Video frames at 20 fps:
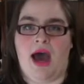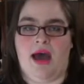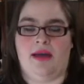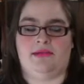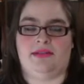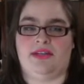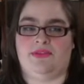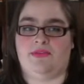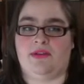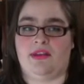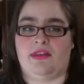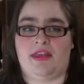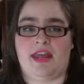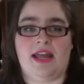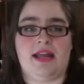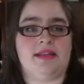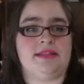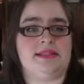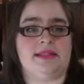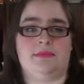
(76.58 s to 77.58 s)
different
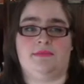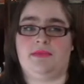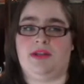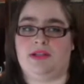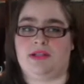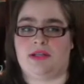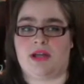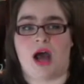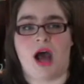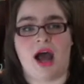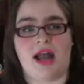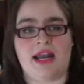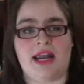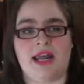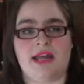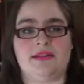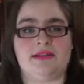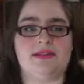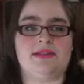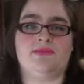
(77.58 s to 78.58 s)
things and build an
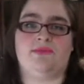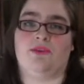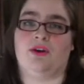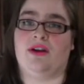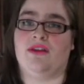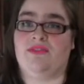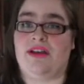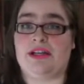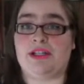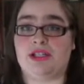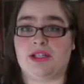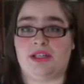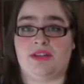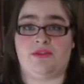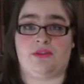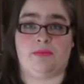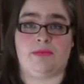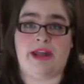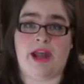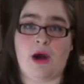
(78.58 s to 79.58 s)
audience for eventually
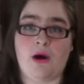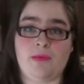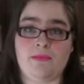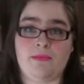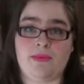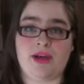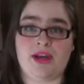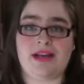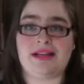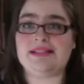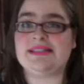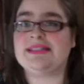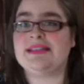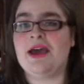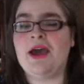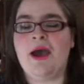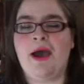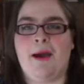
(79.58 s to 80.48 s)
for my own books,